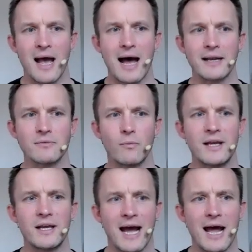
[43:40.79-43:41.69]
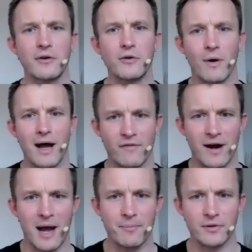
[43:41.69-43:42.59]
And we can handle whatever
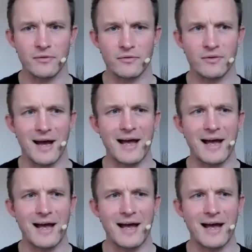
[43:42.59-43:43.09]
happens.